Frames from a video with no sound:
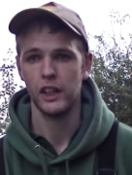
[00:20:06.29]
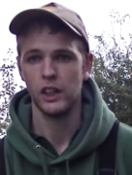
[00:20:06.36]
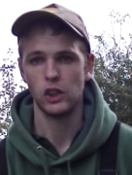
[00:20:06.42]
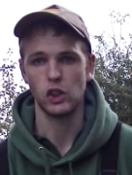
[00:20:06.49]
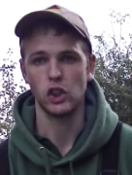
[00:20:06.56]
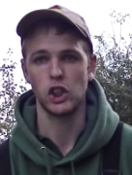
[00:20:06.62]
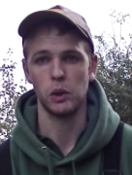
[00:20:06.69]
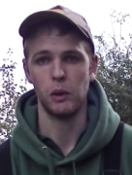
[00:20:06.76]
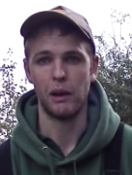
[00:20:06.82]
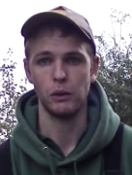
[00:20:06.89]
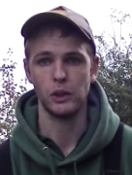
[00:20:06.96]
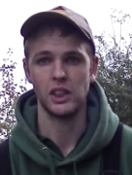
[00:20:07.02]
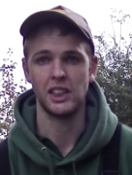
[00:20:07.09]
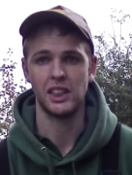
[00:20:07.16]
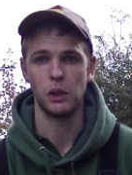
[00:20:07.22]
It took 2 hours
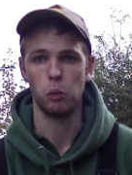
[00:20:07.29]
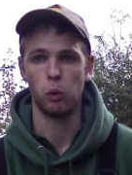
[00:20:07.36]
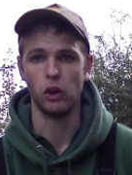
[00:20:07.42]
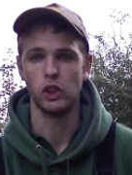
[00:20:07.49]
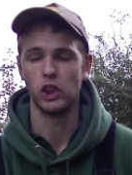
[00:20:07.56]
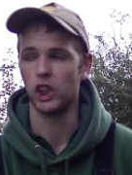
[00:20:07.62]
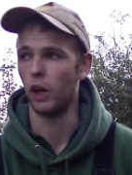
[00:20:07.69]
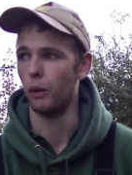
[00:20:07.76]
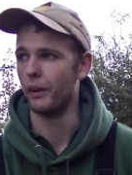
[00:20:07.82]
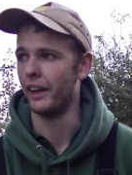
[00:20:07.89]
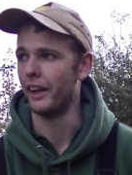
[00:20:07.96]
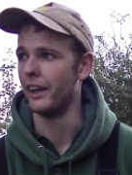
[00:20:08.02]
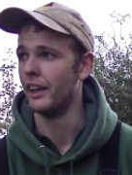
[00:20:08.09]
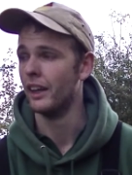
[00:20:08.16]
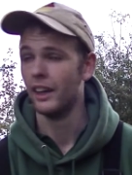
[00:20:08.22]
to see one show in
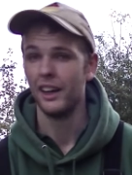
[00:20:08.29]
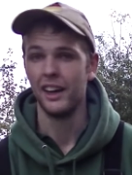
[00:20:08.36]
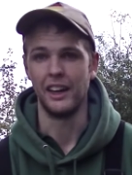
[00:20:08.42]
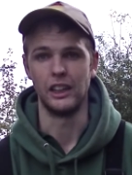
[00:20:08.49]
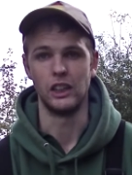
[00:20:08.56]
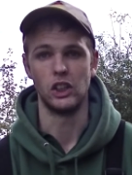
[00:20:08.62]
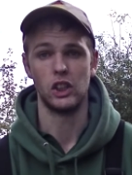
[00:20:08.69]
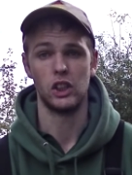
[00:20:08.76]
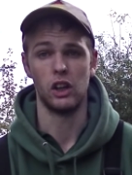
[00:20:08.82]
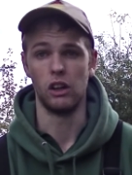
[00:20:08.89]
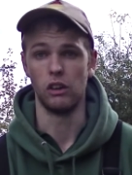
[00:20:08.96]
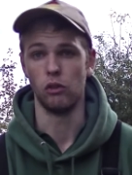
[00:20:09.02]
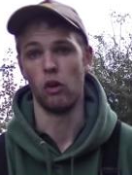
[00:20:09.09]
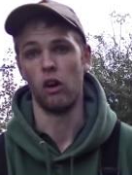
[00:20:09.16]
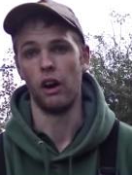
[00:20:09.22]
here, and it
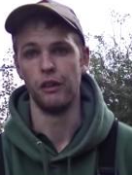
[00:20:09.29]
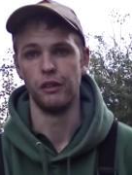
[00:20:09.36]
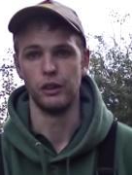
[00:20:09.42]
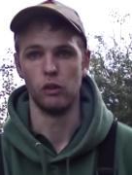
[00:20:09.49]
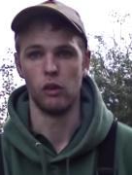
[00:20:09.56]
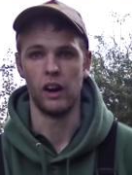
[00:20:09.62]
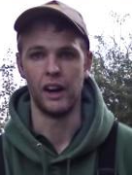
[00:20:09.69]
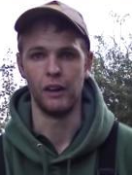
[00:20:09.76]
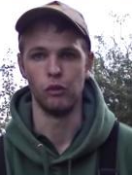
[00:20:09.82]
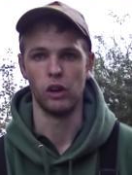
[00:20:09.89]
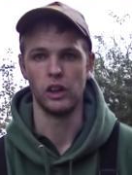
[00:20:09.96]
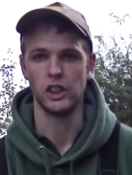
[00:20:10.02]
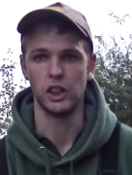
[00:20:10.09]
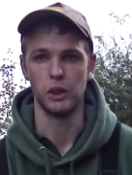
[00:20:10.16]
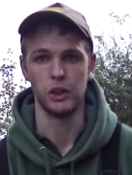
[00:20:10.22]
shot right over the right hand
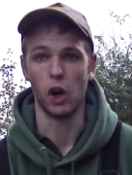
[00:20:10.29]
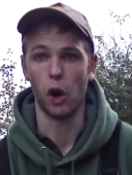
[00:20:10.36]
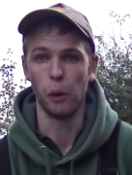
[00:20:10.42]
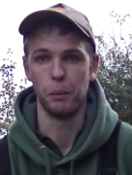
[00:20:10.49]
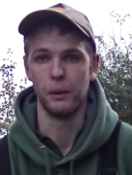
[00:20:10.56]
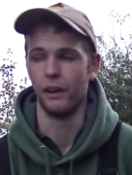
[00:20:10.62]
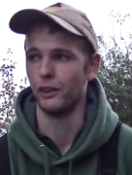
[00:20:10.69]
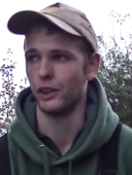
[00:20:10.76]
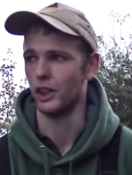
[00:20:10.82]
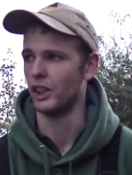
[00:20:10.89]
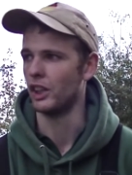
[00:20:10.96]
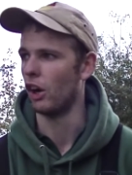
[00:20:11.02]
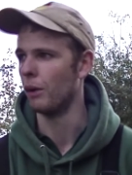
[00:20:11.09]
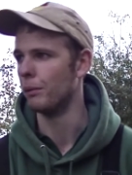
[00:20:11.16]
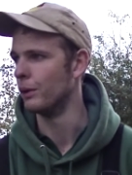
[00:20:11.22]
rod, so I was hoping that was going to
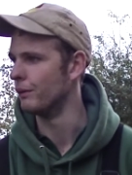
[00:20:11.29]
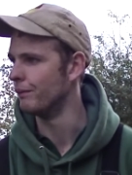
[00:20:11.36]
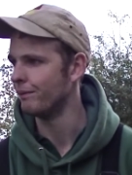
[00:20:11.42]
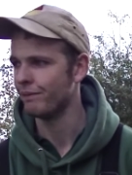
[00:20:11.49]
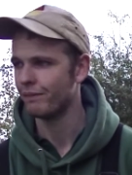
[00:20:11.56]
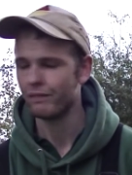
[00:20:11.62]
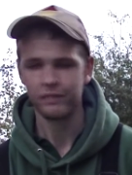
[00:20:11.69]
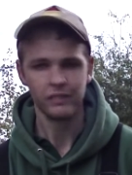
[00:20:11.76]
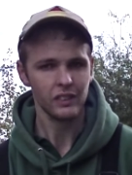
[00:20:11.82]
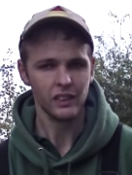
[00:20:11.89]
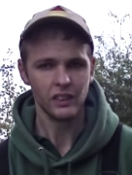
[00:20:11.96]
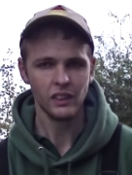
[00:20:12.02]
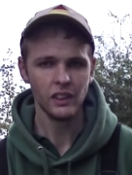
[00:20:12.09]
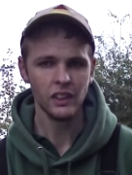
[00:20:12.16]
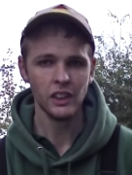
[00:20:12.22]
go, but
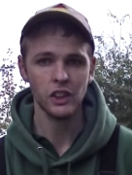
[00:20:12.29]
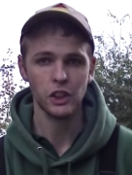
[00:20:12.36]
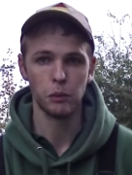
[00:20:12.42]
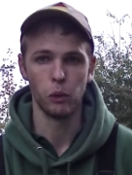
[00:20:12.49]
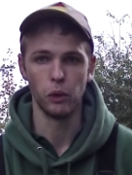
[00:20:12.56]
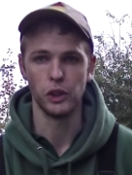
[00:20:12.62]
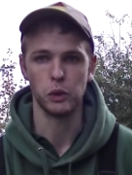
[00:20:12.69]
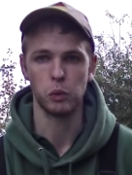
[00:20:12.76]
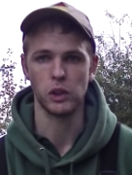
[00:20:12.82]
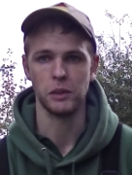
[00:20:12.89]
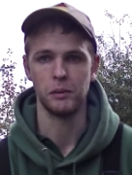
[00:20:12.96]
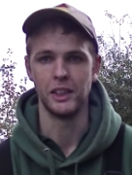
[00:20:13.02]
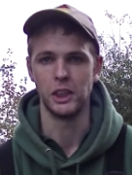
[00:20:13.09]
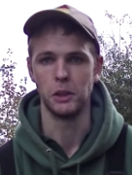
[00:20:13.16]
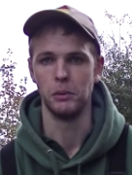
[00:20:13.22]
this morning just wasn't
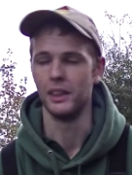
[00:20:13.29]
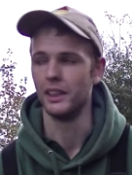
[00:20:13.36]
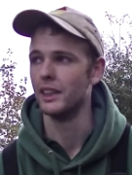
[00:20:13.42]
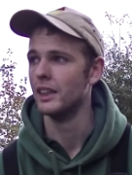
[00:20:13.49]
meant to be.